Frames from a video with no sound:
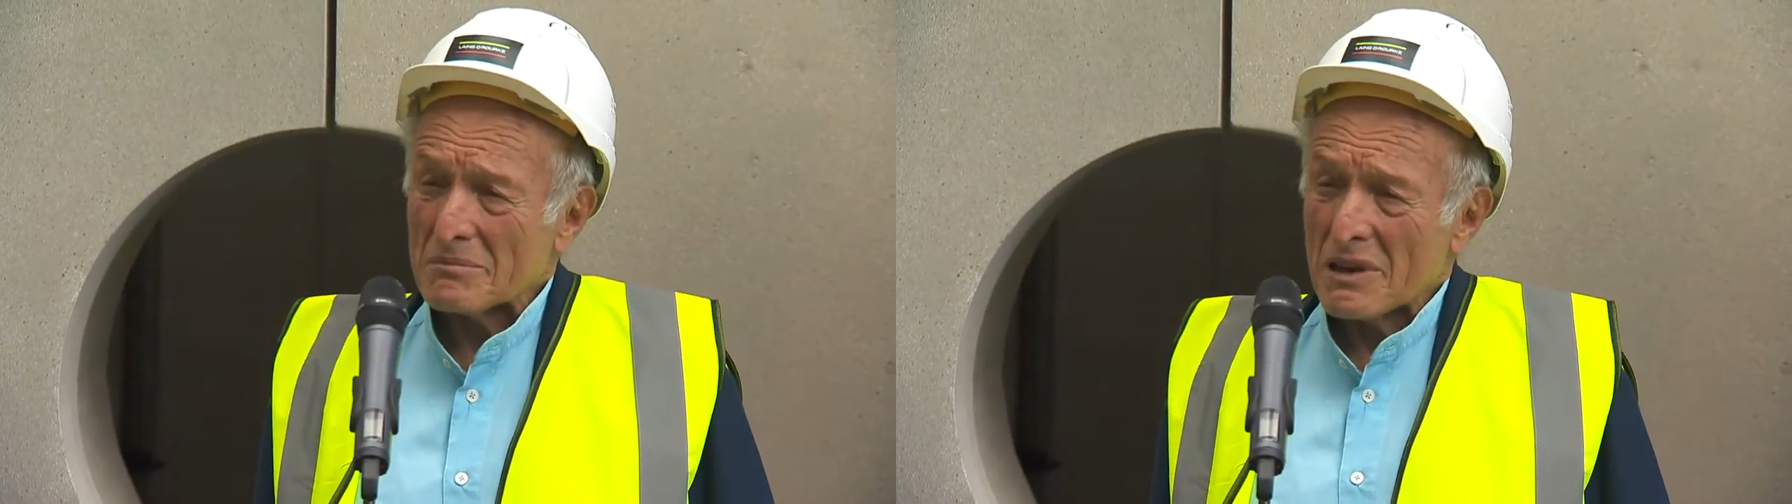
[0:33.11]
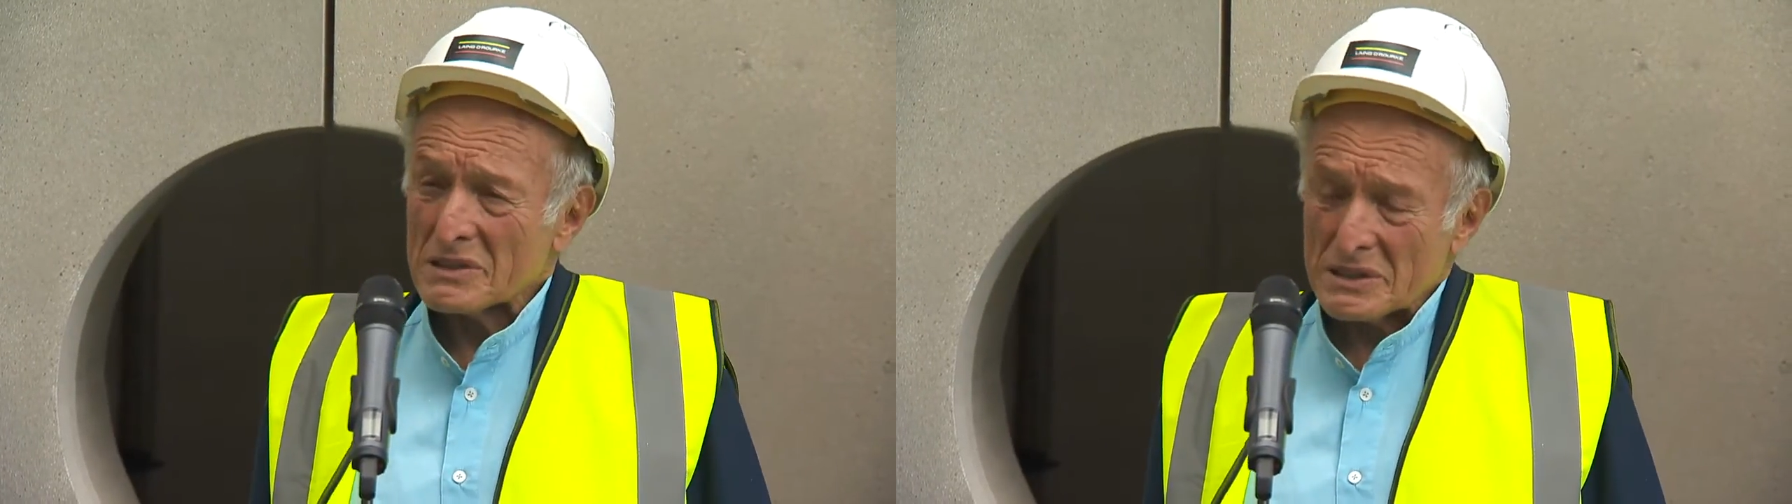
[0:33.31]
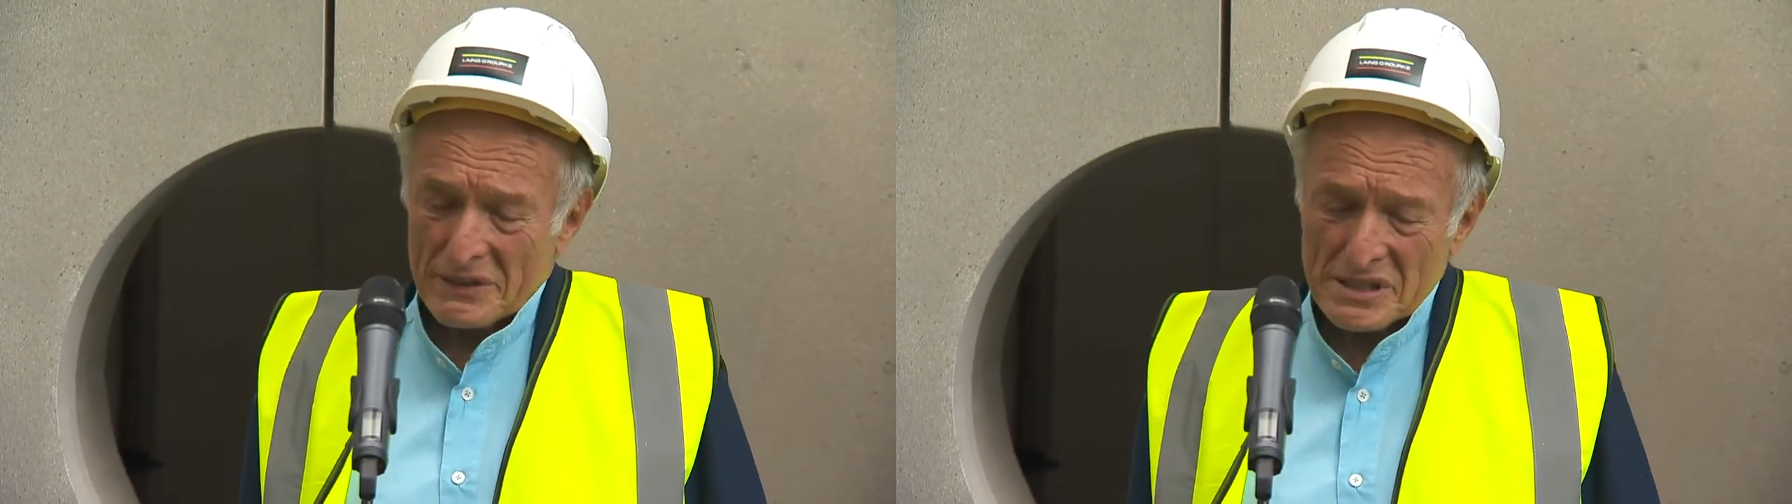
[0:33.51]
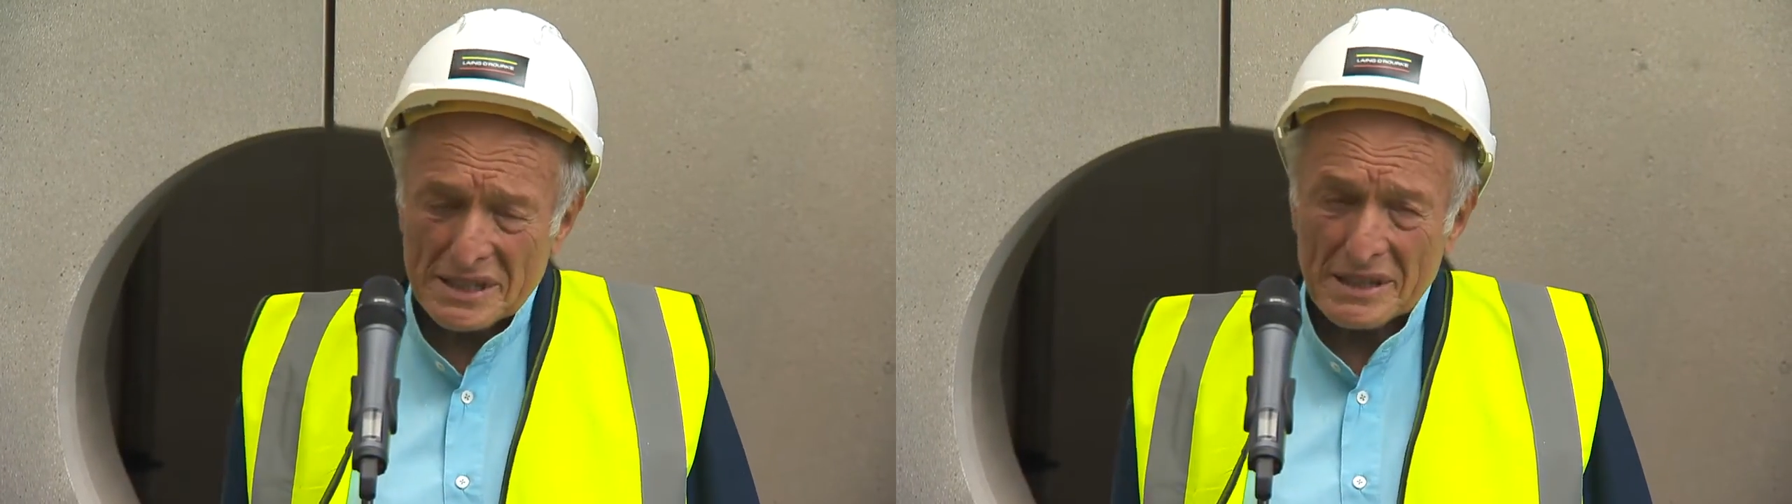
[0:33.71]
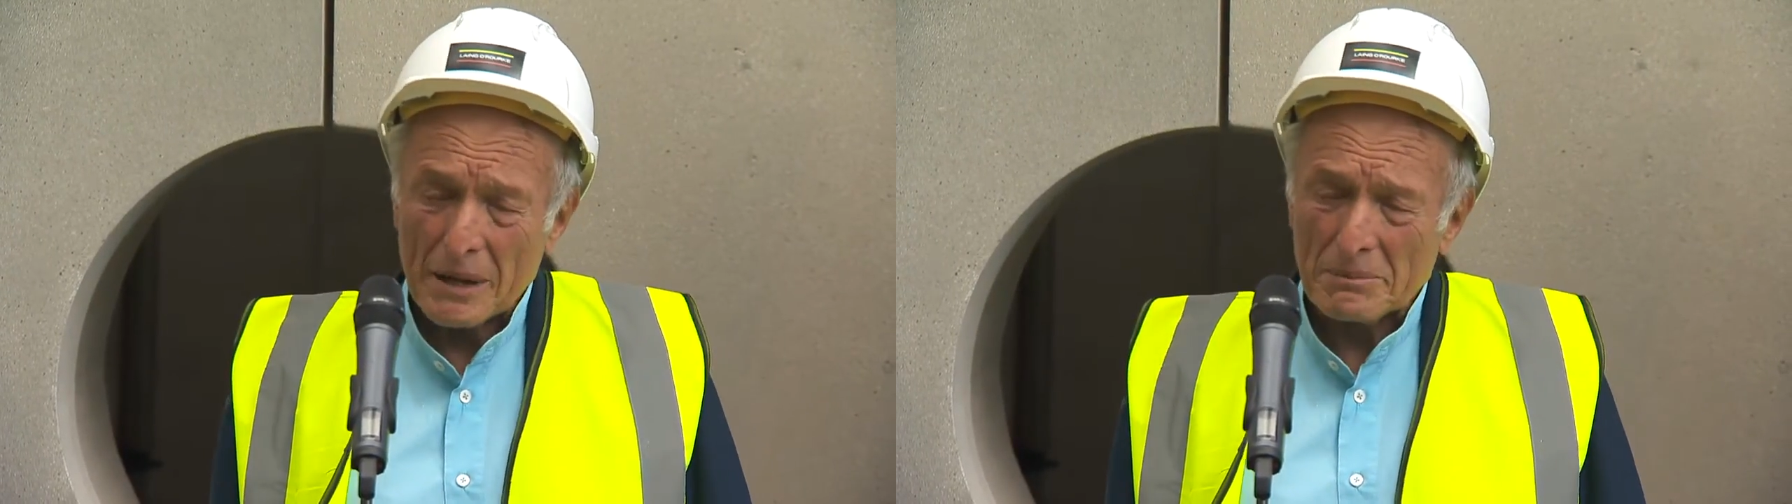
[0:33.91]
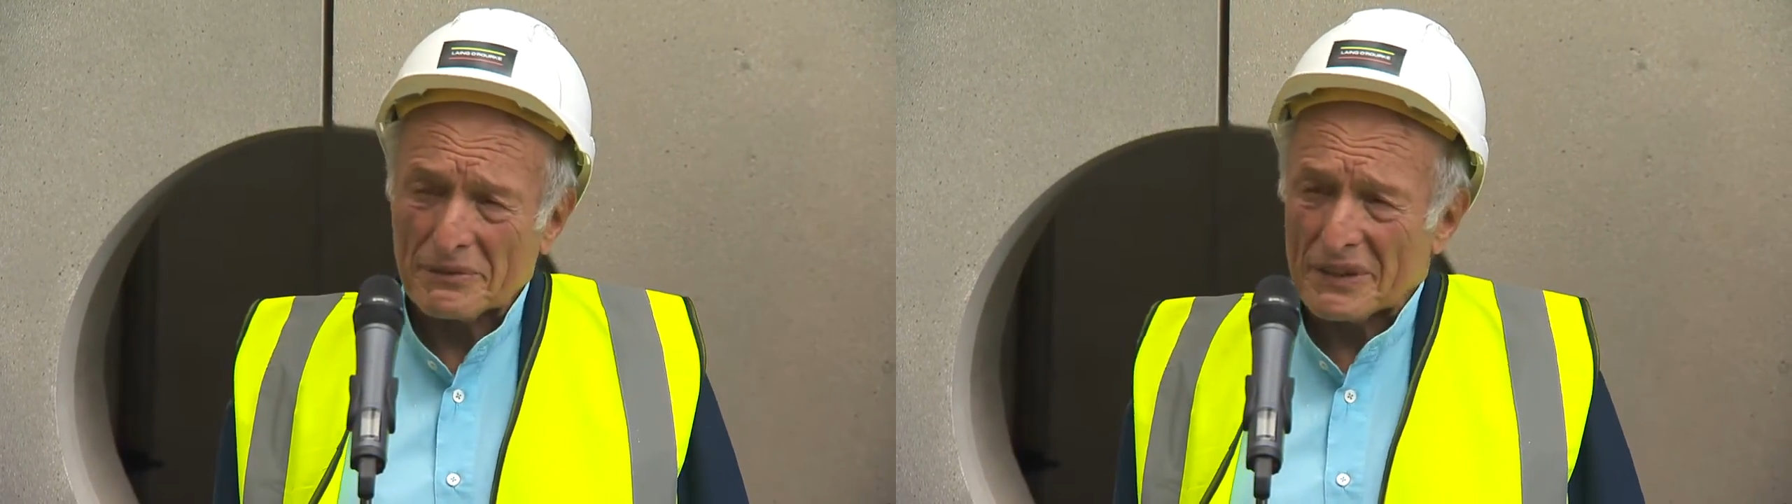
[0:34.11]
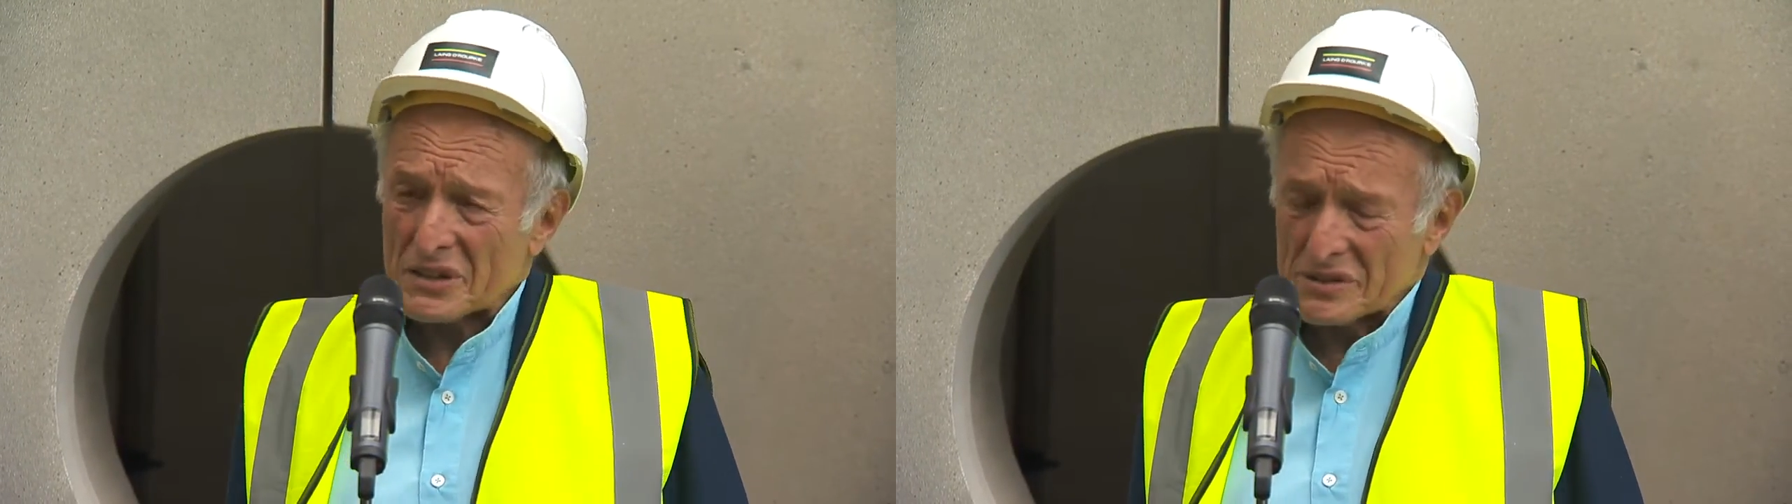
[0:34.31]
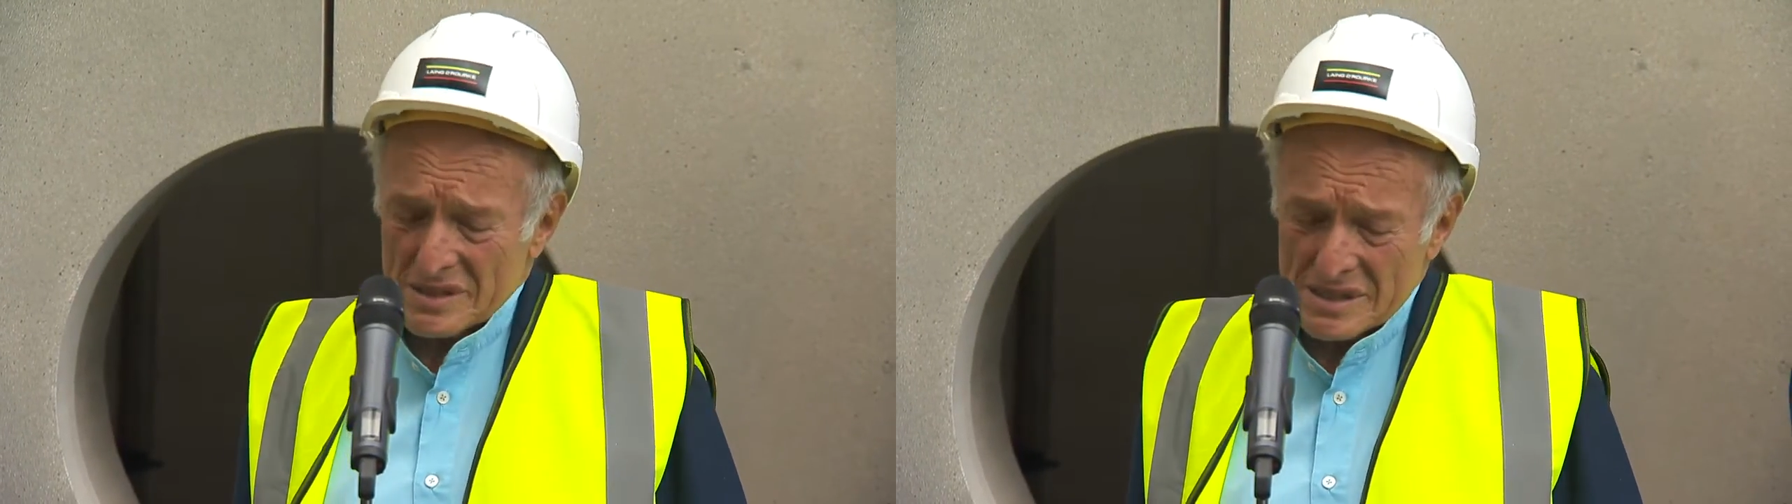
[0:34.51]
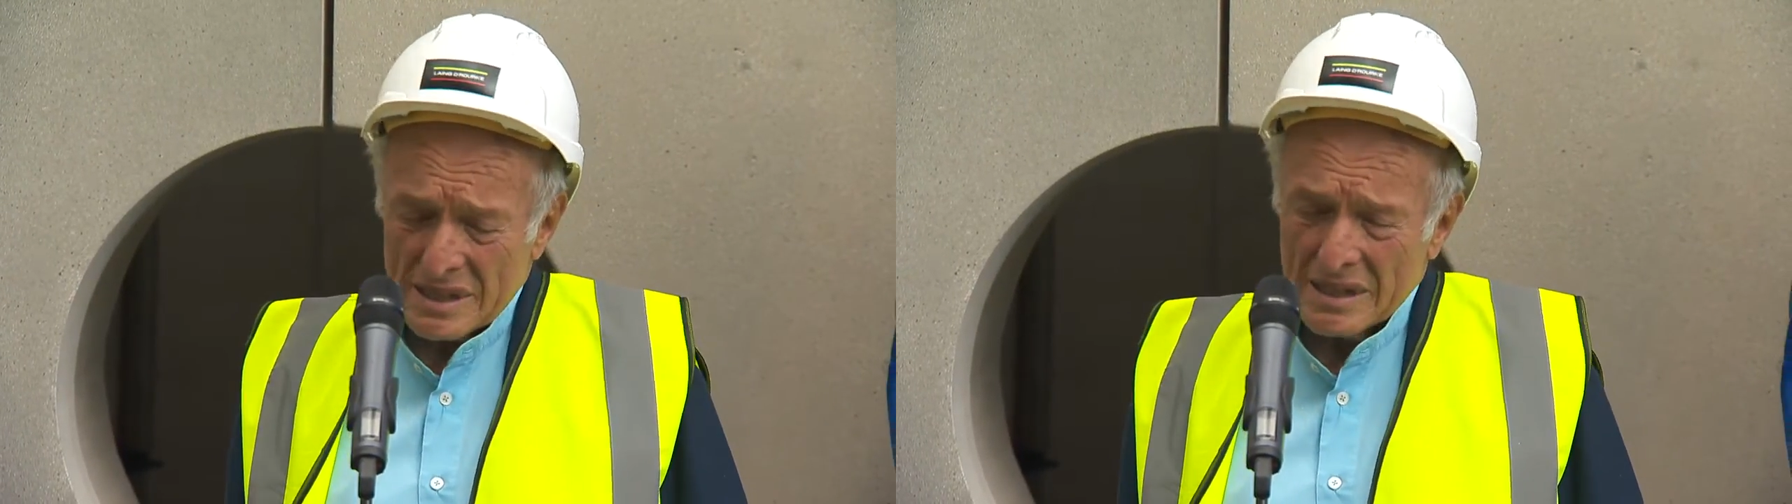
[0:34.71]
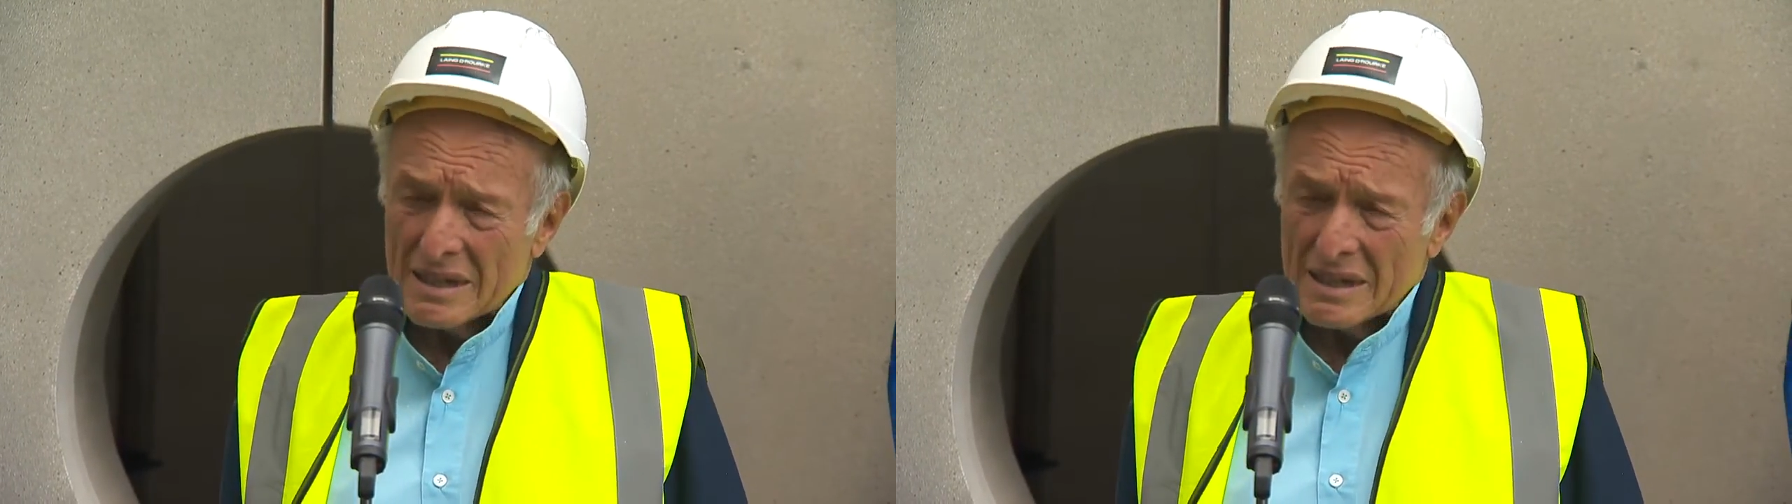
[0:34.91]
most of us in our professions